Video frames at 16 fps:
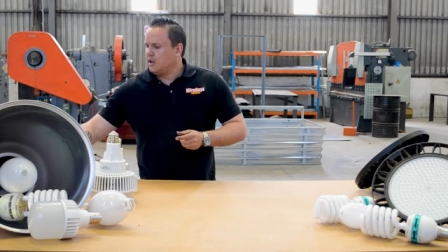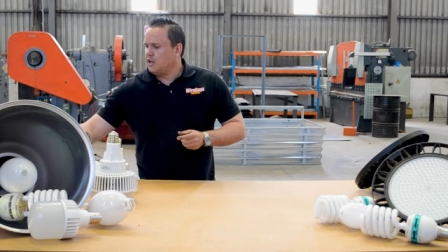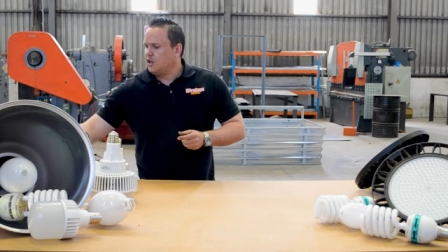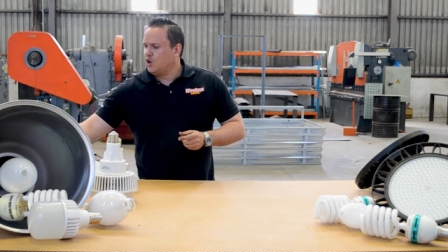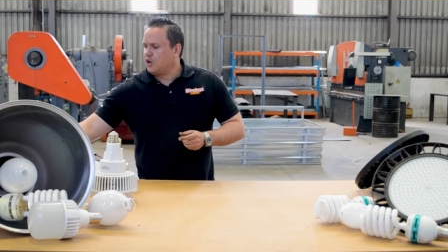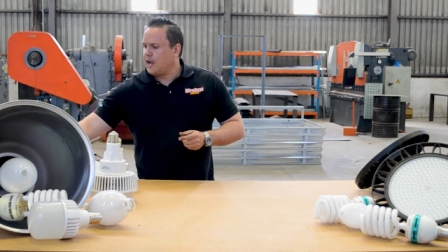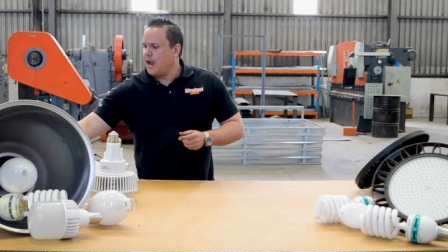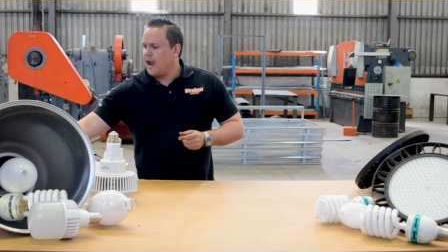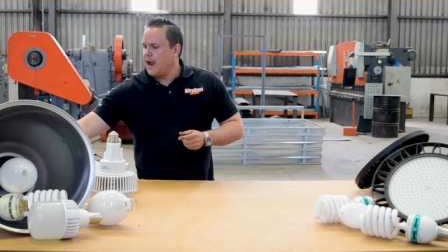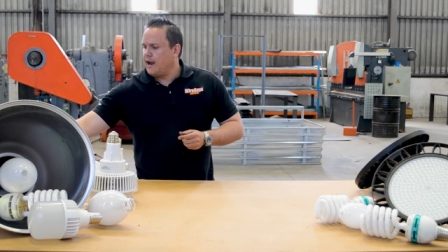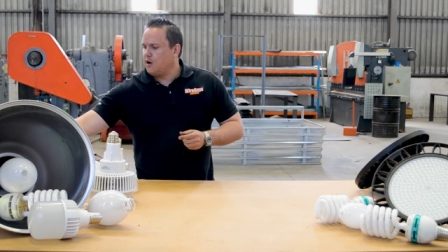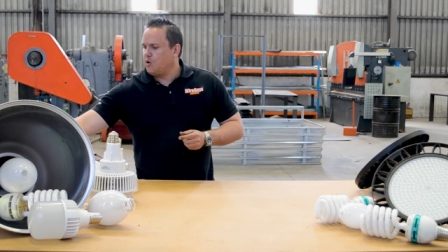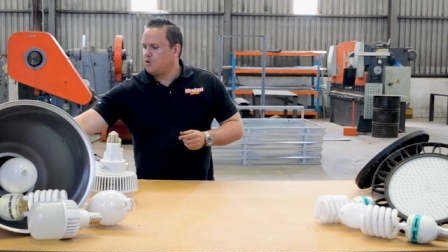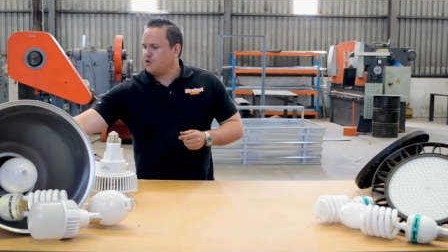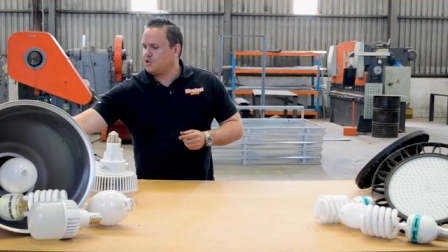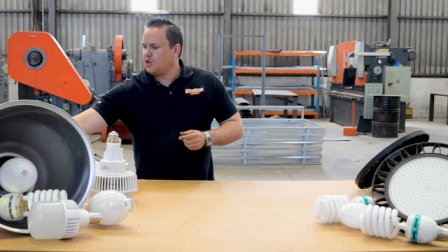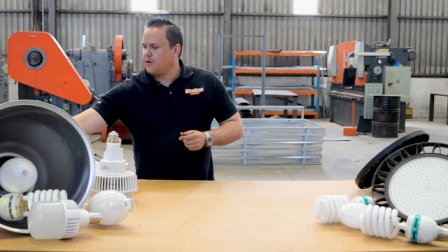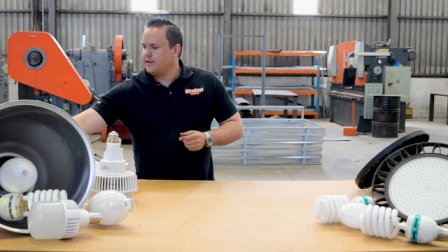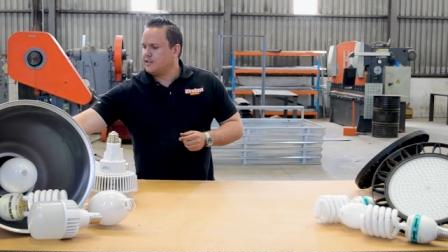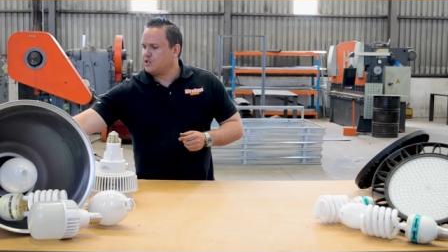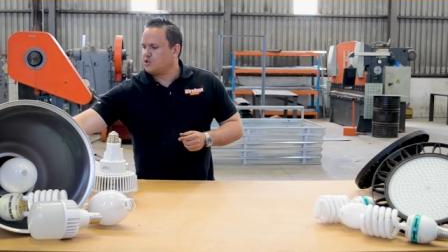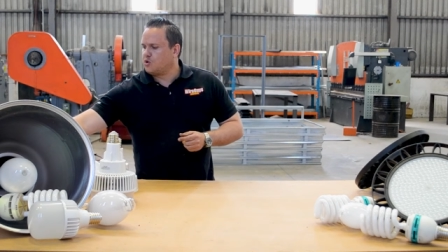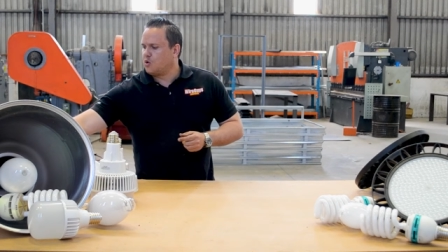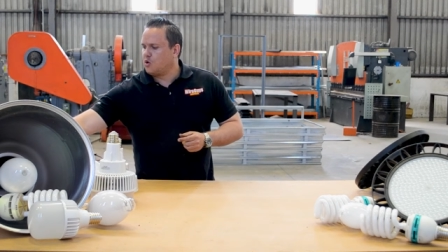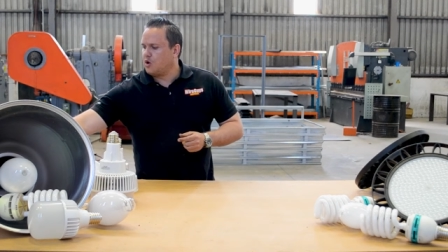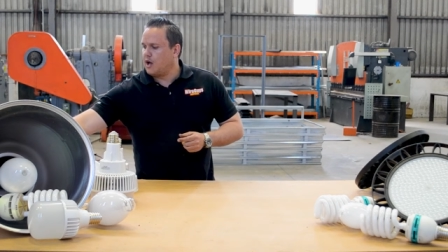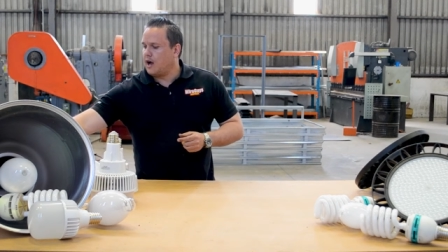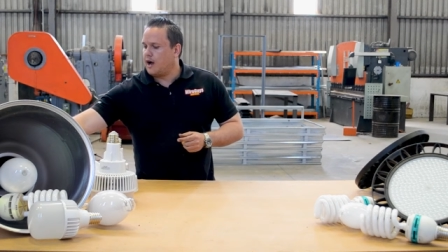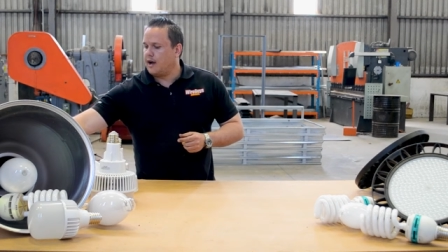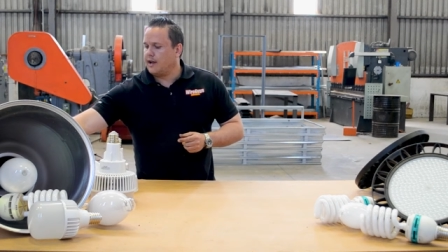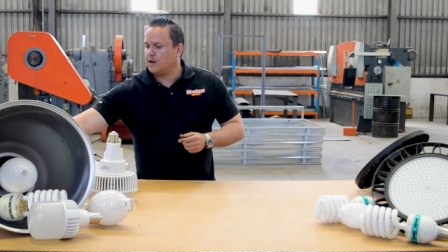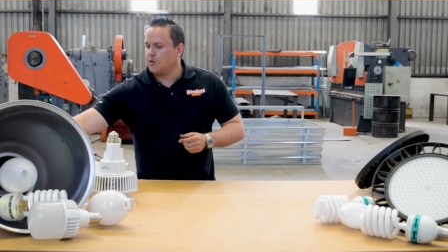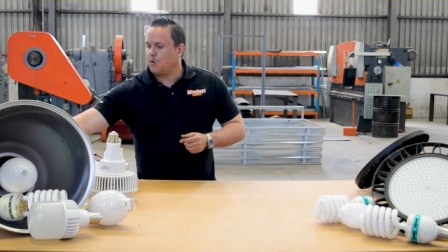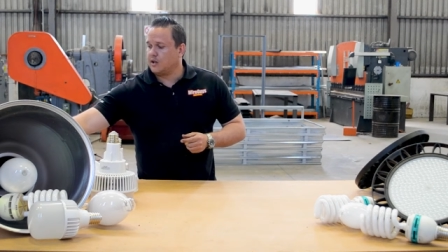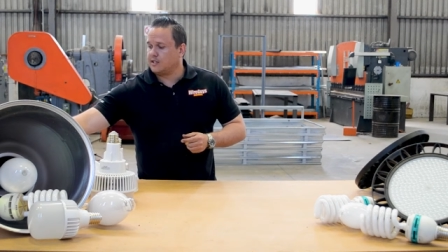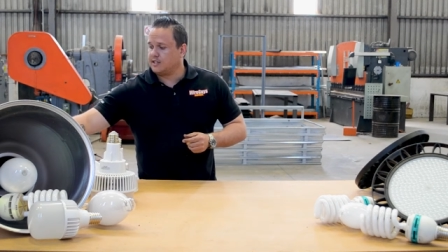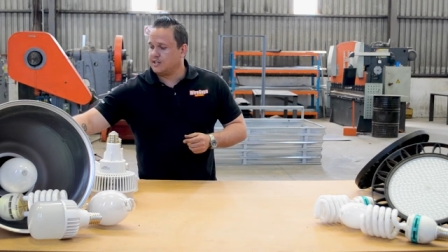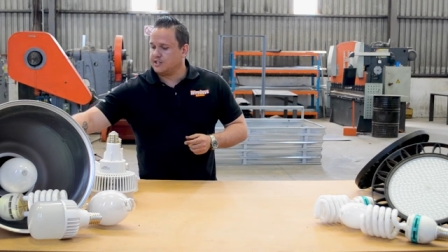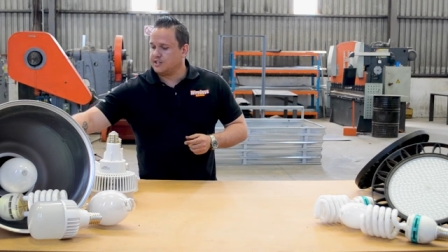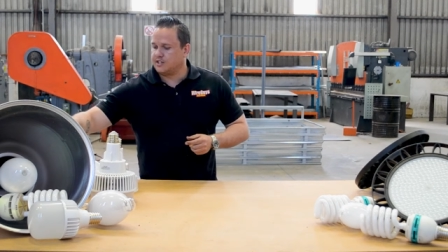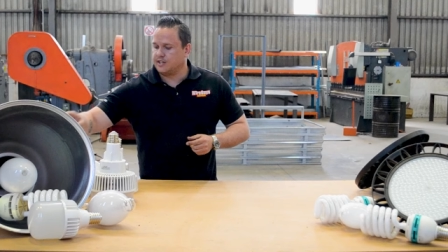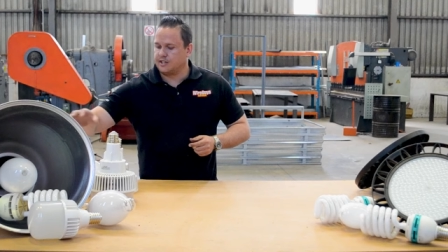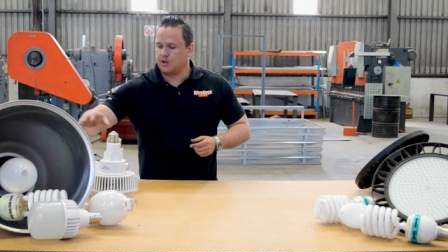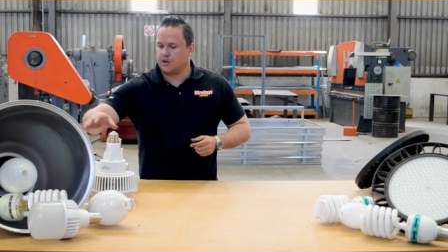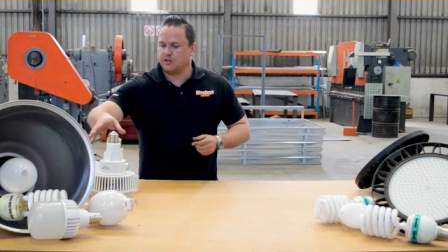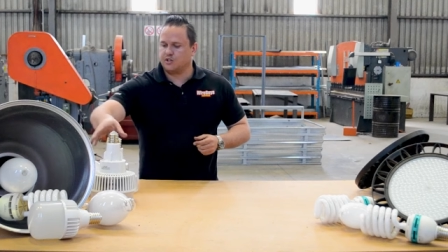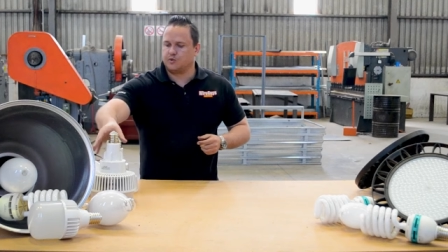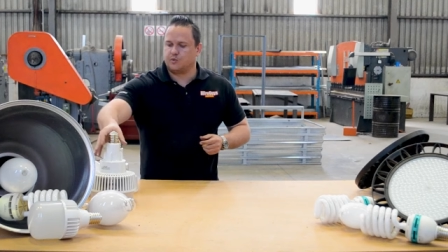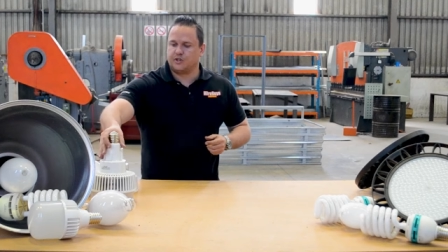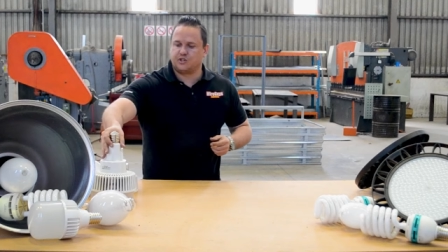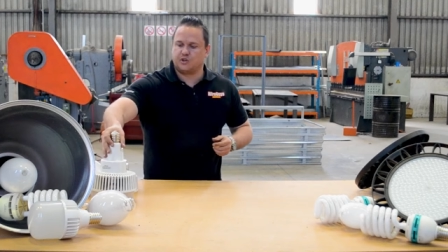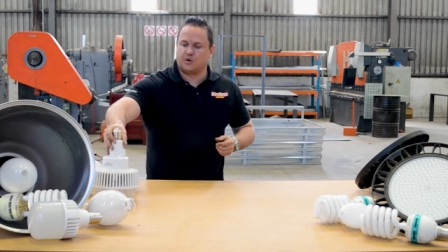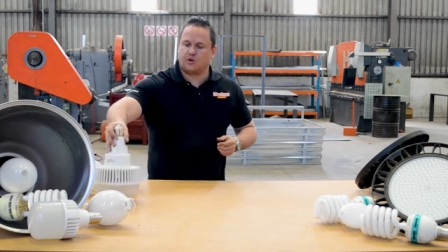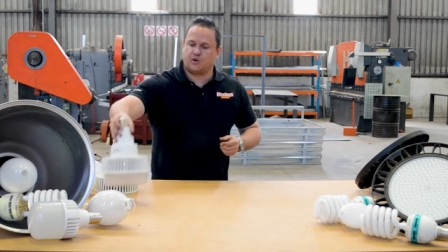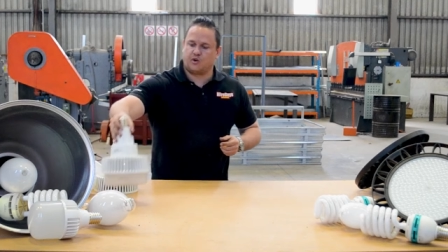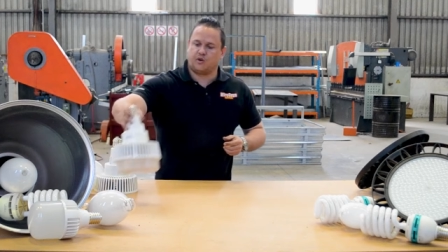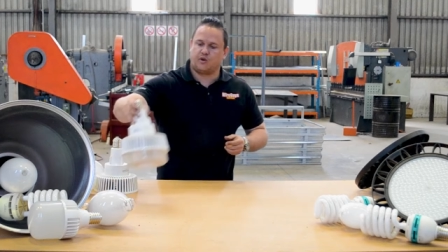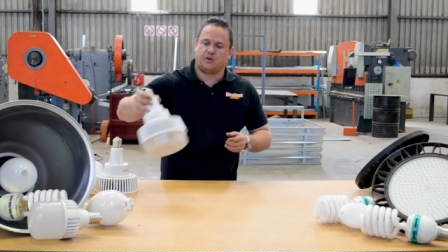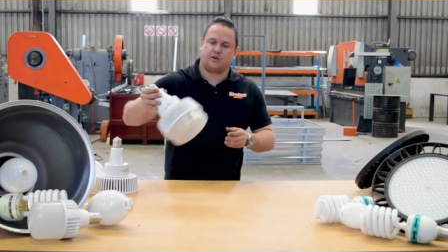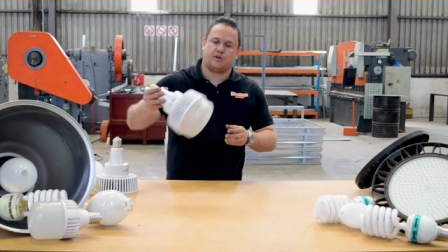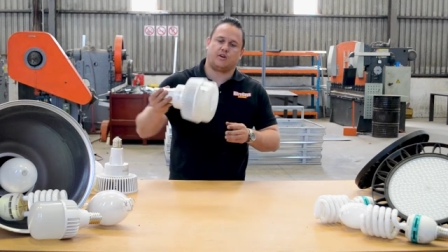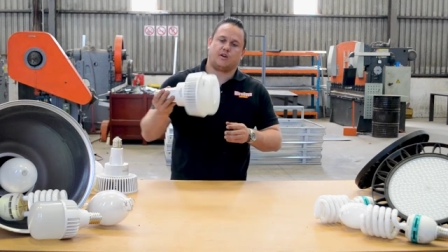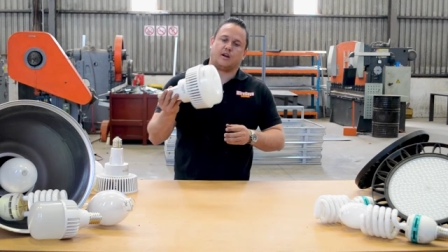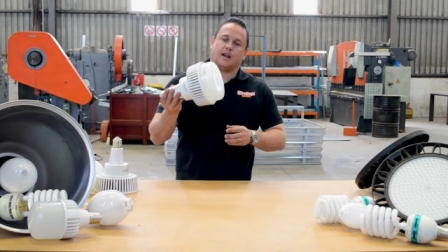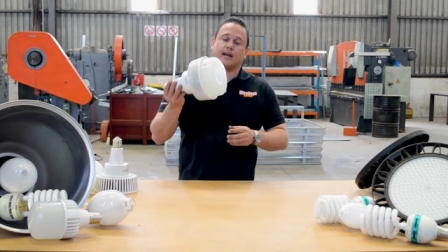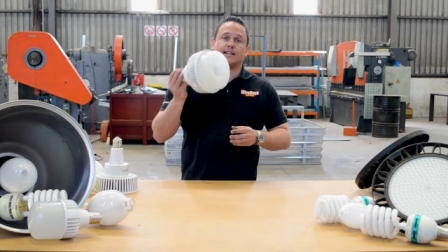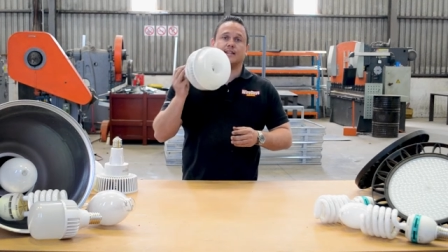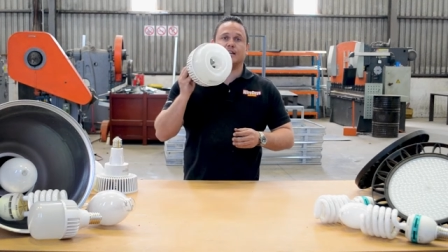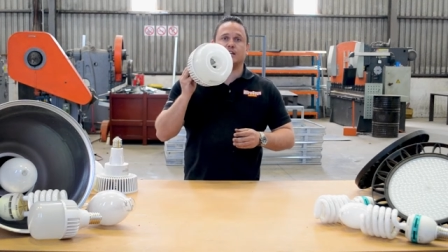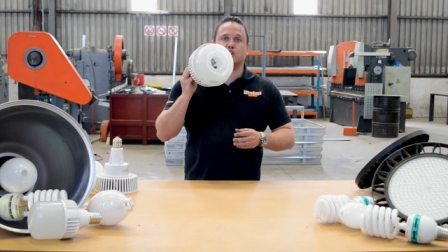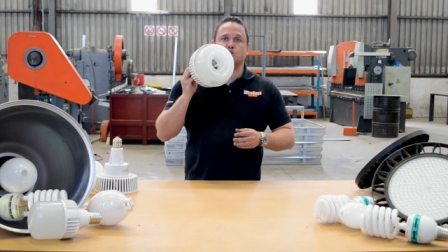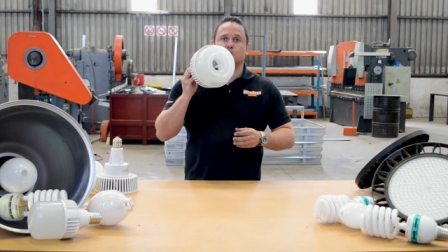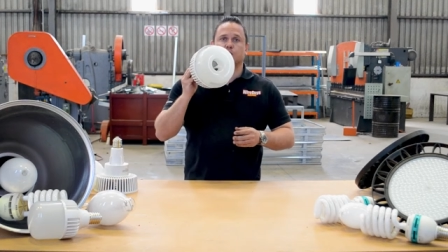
You can also install a higher wattage in those, which are like these